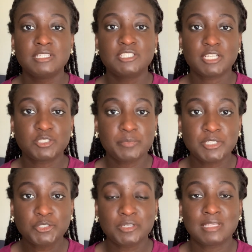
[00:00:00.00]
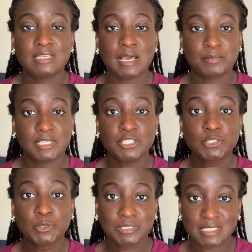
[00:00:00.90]
checked to make sure that the
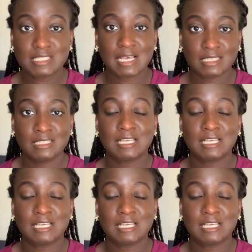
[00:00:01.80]
application looked exactly